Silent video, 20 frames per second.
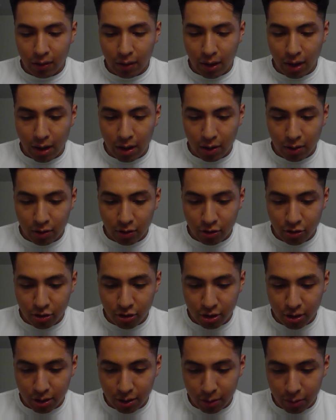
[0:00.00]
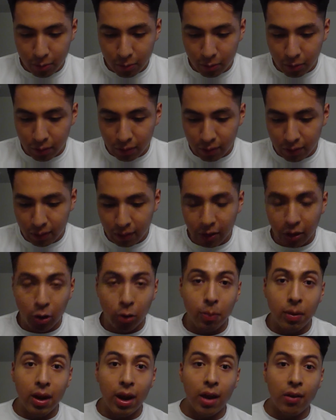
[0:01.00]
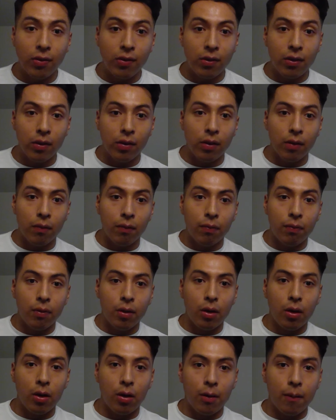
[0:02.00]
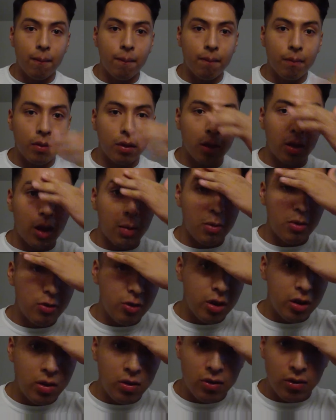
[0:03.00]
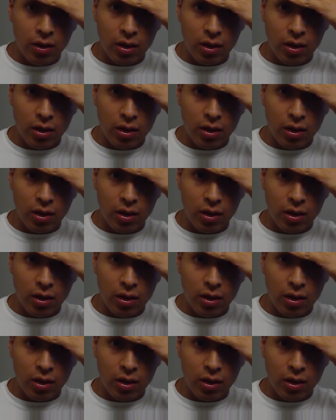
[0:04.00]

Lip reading: that she was a little bit hesitant of climate change.